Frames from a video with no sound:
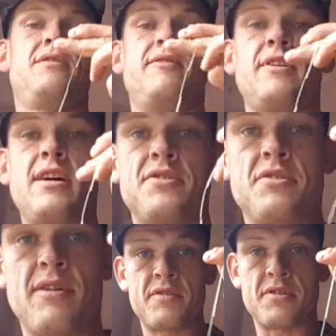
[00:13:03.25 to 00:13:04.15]
So then go and
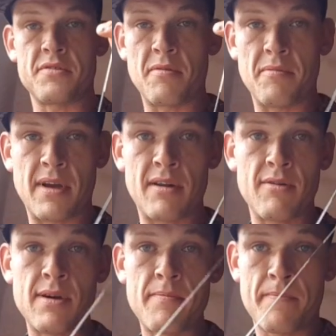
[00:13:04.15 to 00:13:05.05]
this into my main
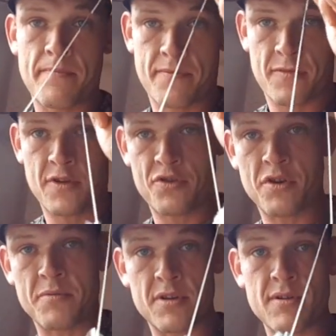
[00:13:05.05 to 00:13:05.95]
line.
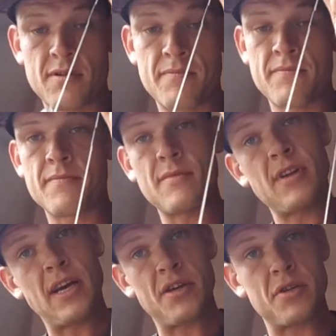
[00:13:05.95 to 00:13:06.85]
Job's a good one,
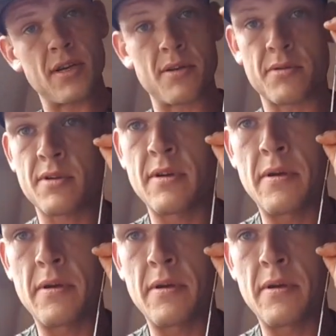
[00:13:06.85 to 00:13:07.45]
out she goes.